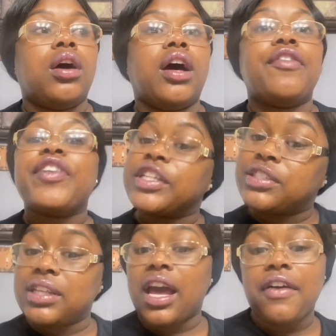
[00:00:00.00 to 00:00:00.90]

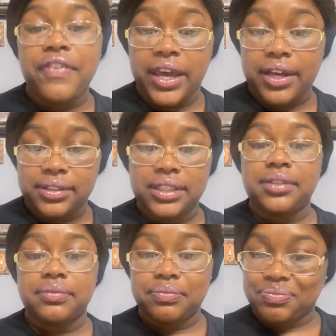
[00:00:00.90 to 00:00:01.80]
Eventually I found
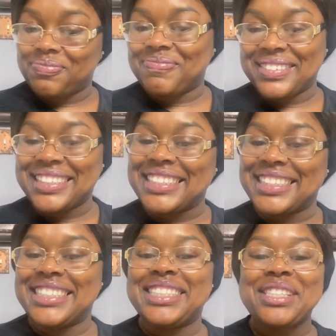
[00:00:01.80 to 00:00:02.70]
it.
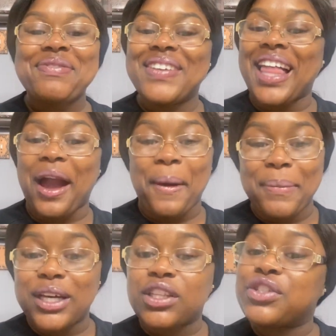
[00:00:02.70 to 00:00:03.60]
Took me like a
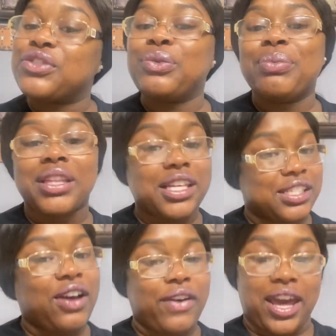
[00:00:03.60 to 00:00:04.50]
month or two, but
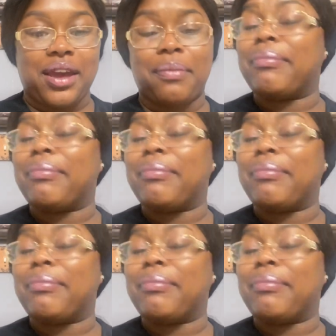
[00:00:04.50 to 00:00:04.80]
that's okay.